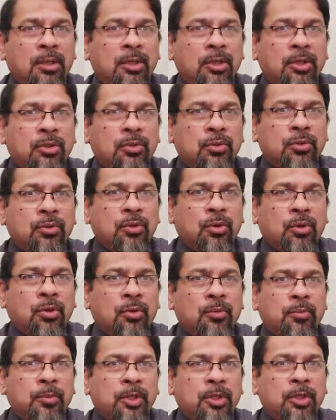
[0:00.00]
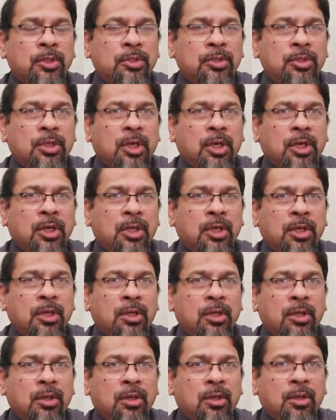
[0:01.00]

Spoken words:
he should not be standing